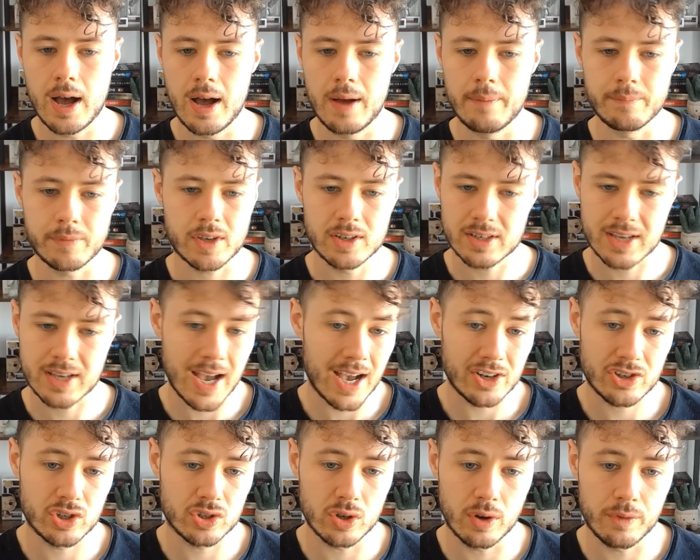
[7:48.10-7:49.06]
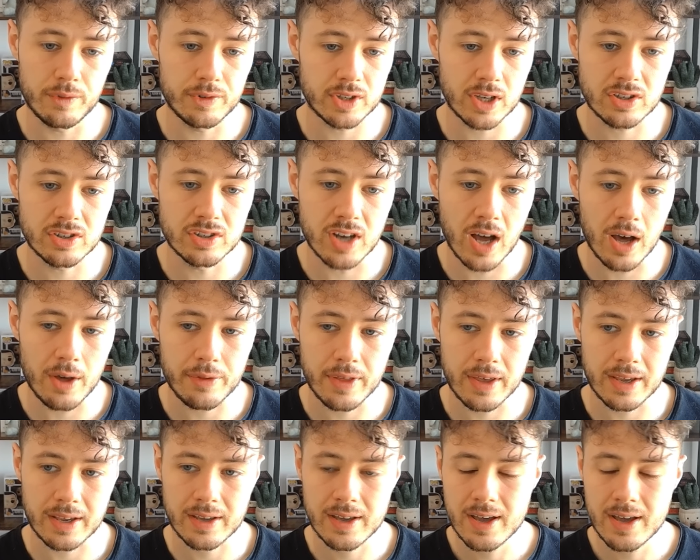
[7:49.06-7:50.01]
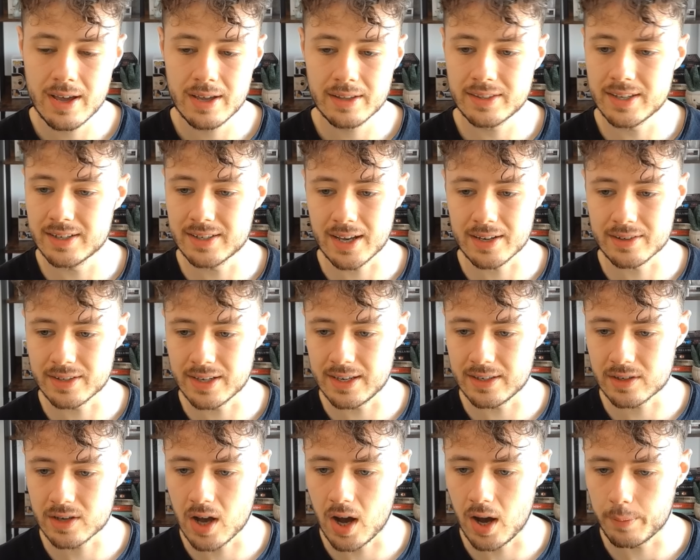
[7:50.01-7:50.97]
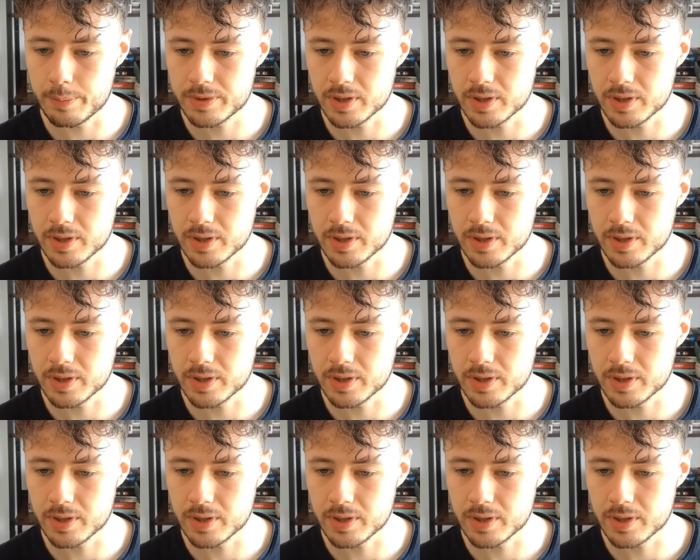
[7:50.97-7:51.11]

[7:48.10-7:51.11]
because Cash just offers us nothing. Dizazi's cup